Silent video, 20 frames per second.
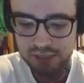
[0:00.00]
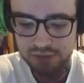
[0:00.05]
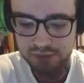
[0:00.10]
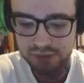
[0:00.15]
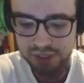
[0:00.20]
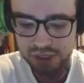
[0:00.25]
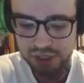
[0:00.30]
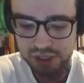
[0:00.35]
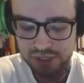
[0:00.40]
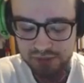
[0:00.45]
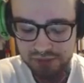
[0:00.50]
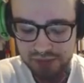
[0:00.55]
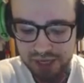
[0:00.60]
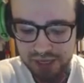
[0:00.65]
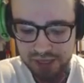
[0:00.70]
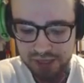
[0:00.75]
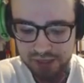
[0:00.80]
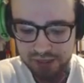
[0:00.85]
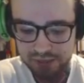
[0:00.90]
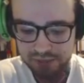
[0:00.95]
pushes them
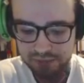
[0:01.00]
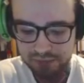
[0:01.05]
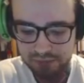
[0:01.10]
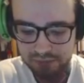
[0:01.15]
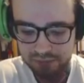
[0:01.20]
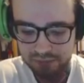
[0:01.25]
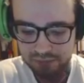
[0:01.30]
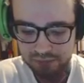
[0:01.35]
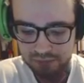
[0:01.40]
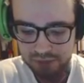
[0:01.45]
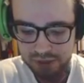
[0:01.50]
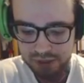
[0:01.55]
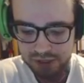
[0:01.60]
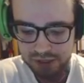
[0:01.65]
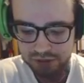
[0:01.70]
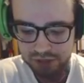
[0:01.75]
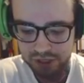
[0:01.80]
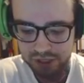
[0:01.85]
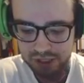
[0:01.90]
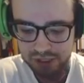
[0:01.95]
back. Let's
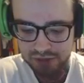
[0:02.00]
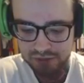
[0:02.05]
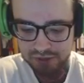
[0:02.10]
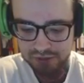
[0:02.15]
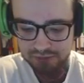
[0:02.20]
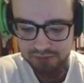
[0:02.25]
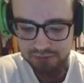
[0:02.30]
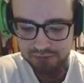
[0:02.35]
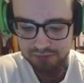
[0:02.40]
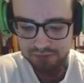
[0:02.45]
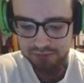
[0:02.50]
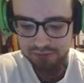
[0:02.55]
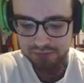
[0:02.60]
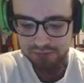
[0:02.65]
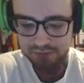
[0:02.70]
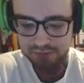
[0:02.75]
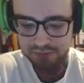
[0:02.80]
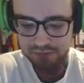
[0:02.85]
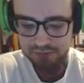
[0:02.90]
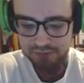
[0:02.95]
try this one.
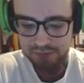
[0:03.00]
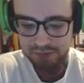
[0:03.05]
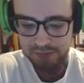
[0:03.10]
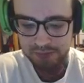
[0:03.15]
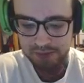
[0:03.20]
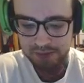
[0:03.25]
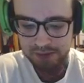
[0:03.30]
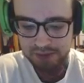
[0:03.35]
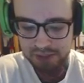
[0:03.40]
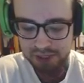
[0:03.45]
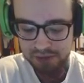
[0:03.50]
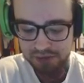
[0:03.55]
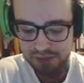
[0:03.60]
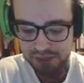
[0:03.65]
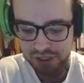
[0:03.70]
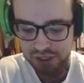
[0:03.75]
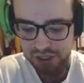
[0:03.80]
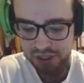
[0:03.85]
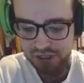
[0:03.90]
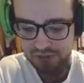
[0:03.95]
Also
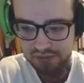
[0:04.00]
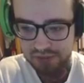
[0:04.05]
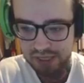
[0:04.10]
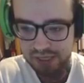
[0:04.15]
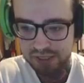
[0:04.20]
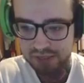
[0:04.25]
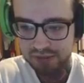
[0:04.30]
pushes them back.